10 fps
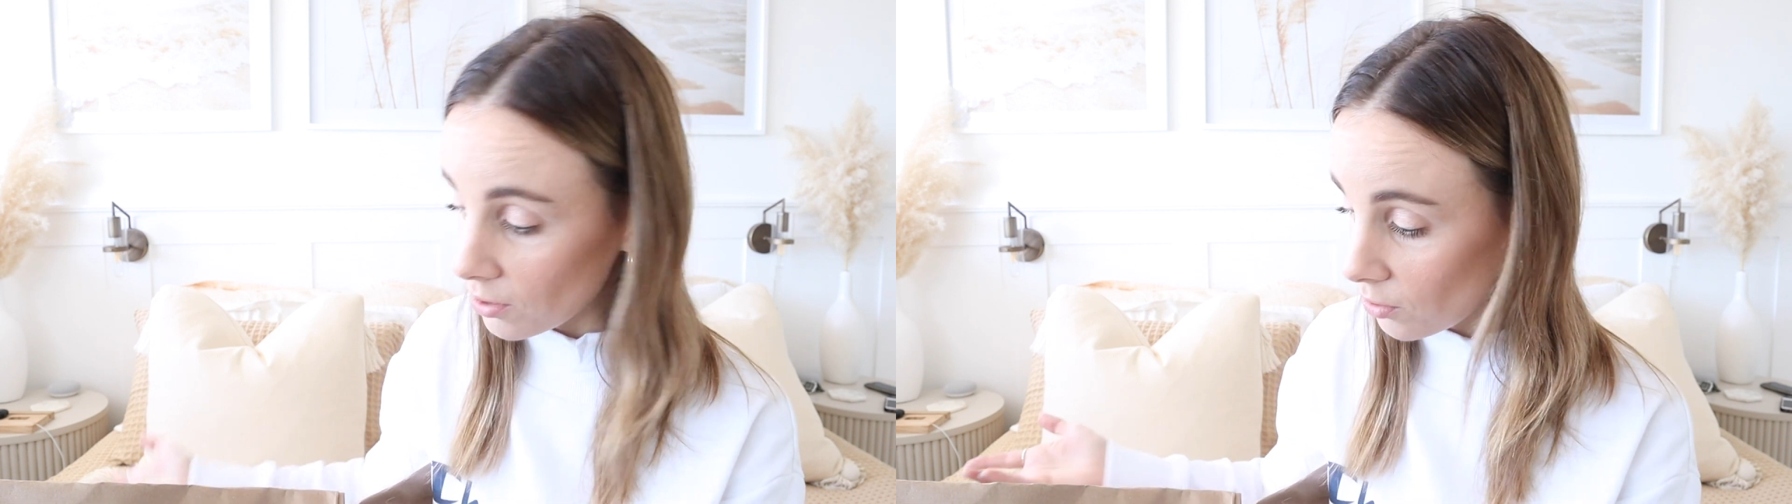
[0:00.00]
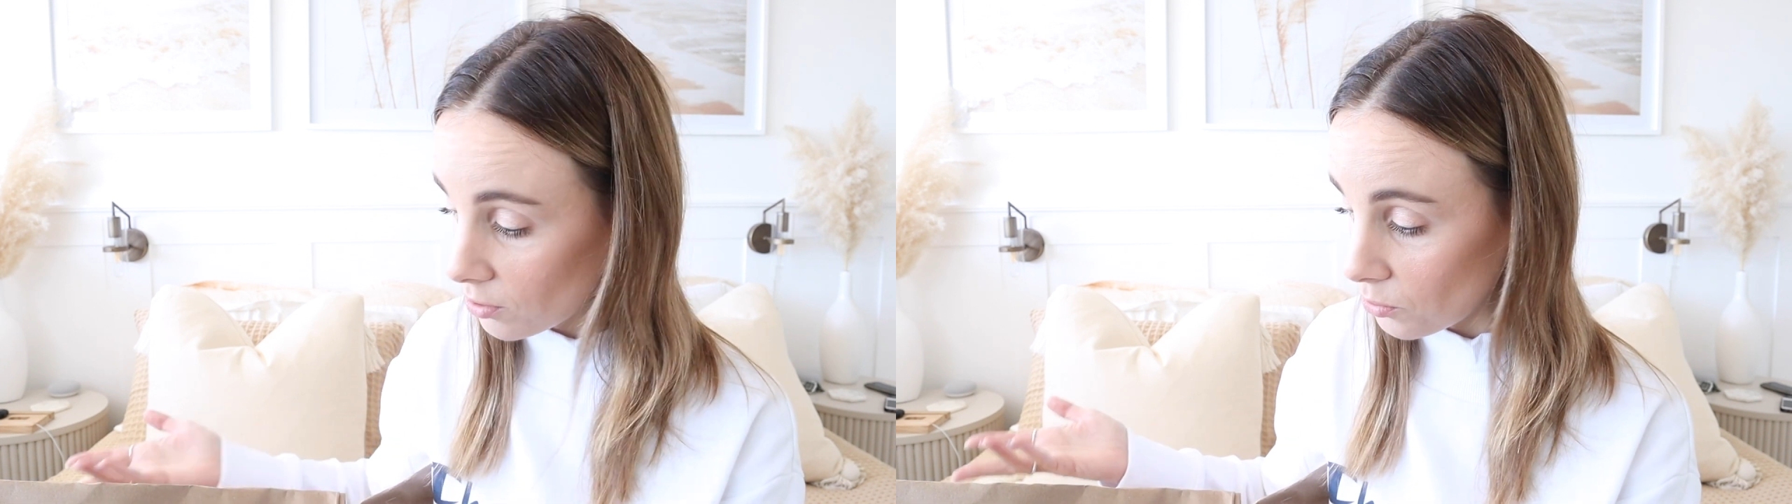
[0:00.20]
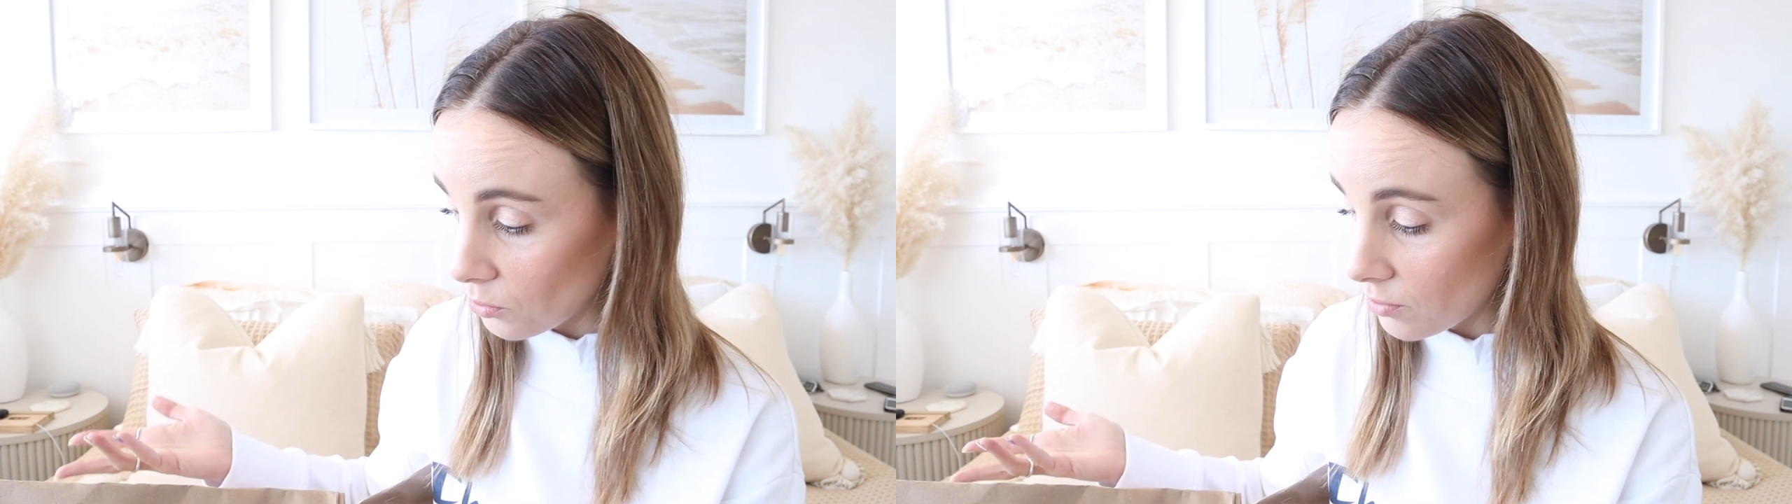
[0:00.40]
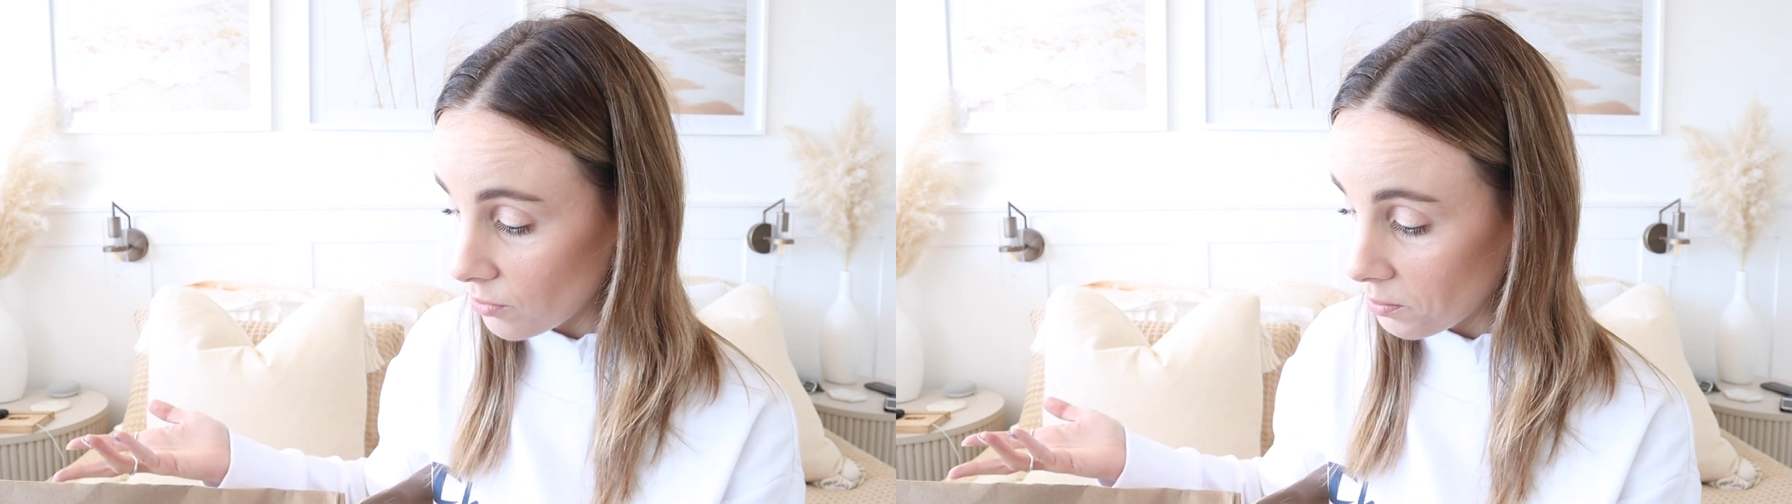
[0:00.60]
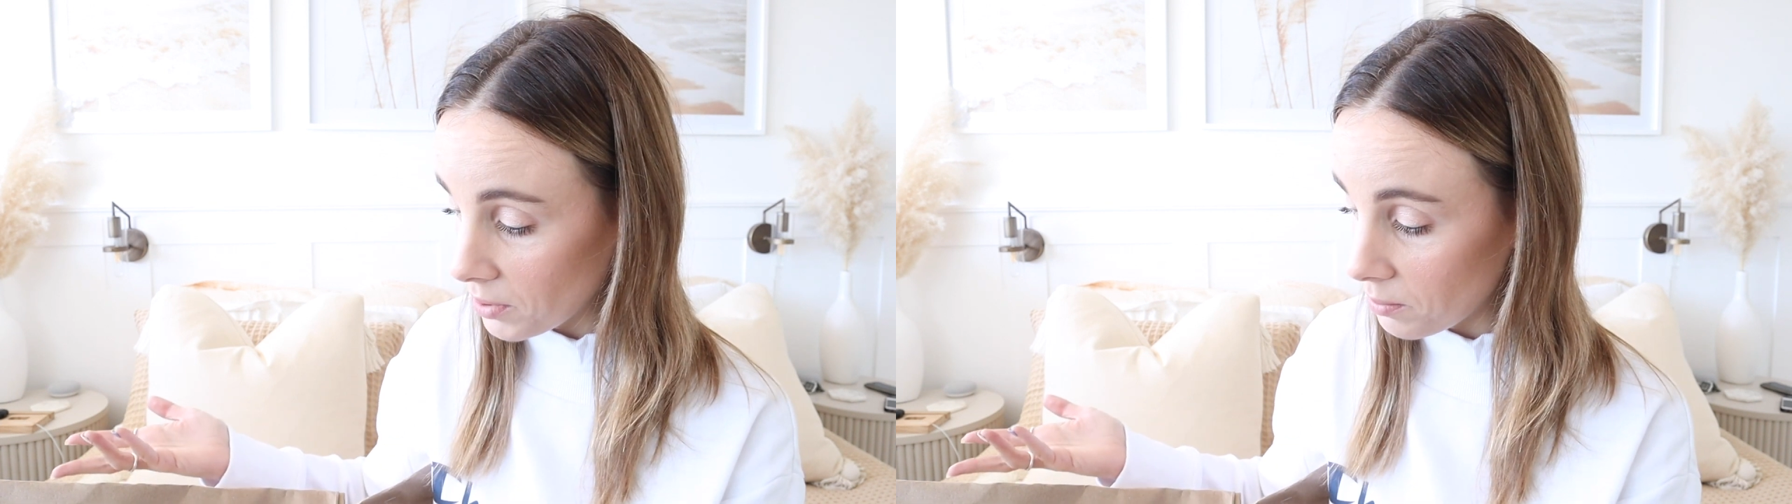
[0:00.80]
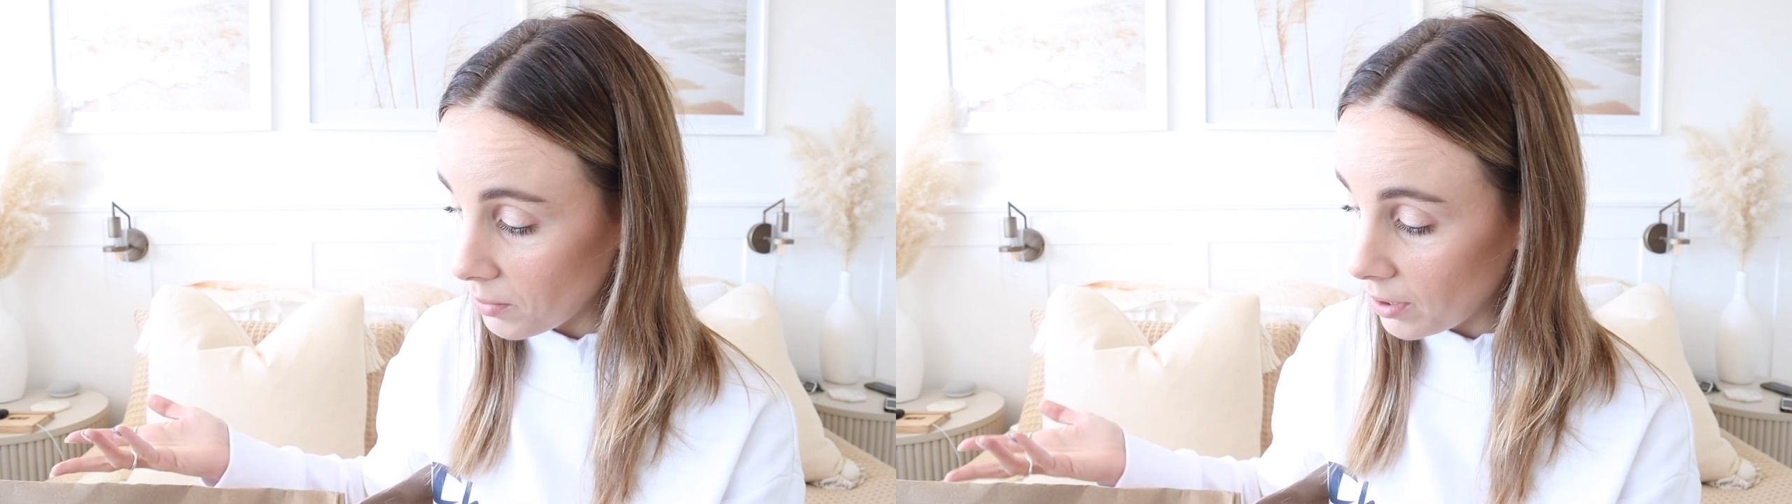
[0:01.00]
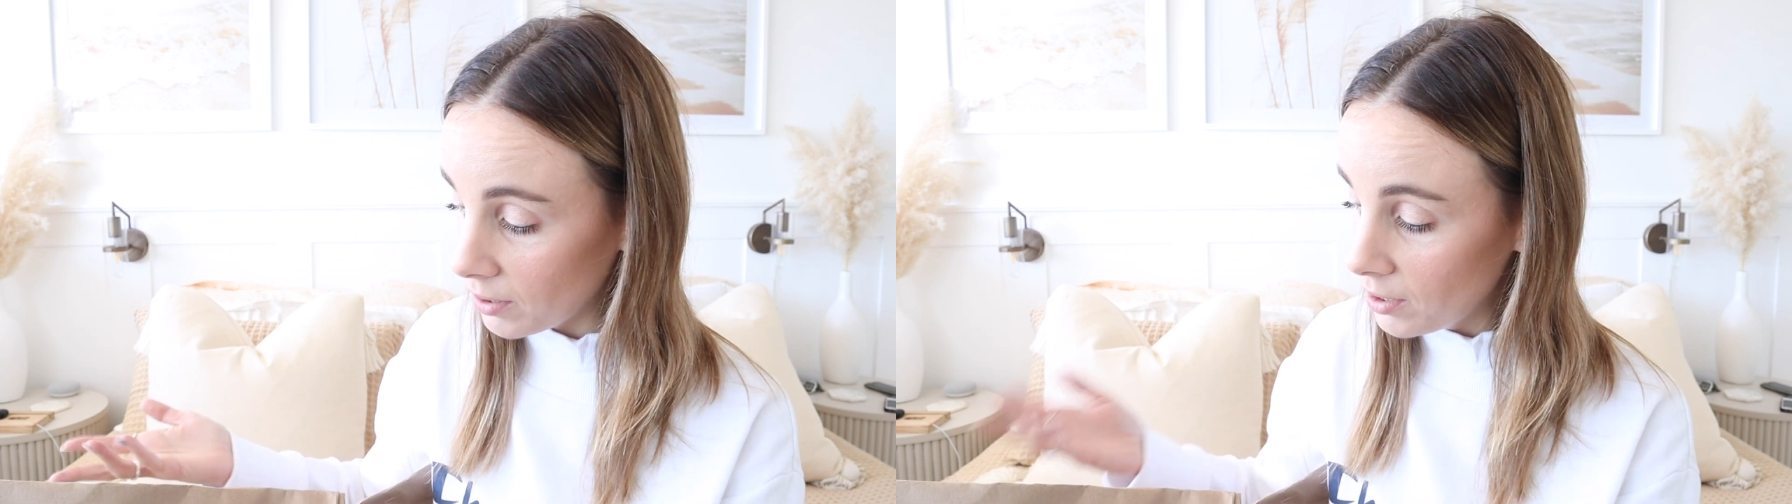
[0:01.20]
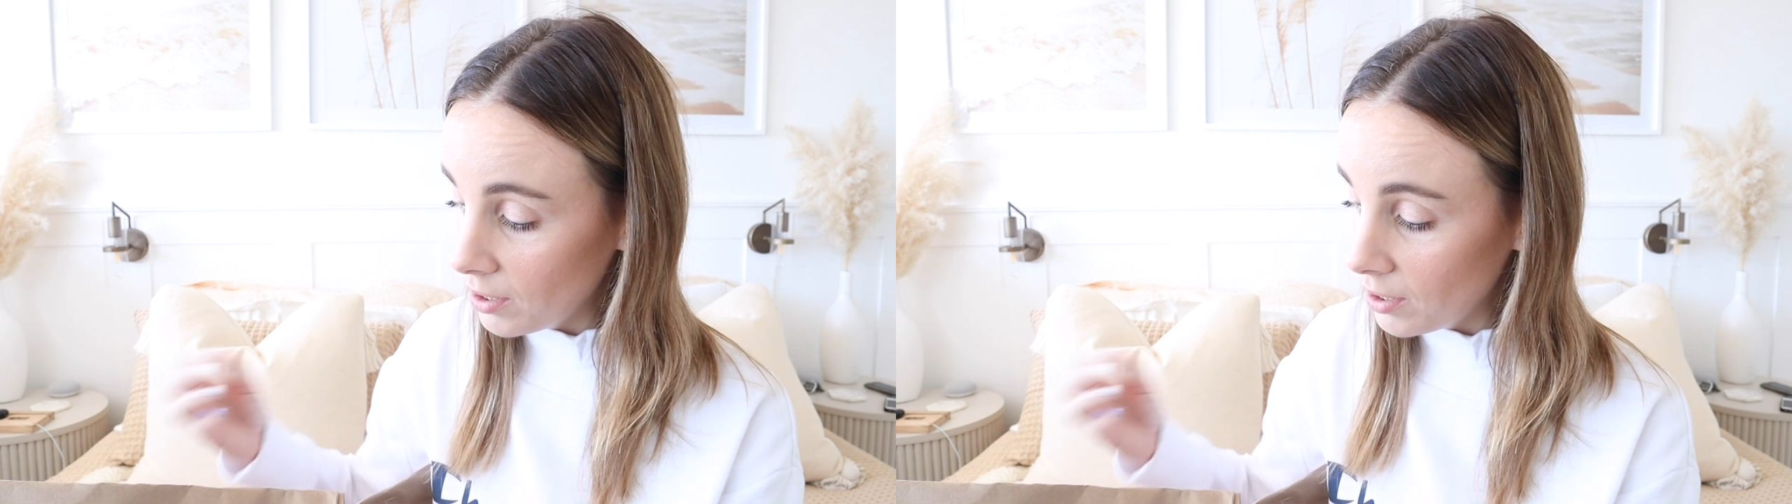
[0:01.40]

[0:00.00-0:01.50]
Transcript: got the order from Pick n Pay,